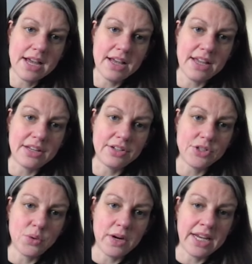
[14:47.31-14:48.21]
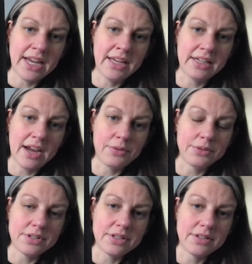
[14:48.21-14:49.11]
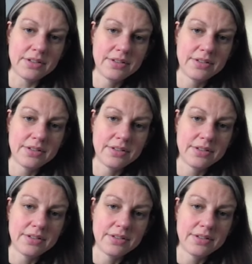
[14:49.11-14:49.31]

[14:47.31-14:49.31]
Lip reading: on 28 count.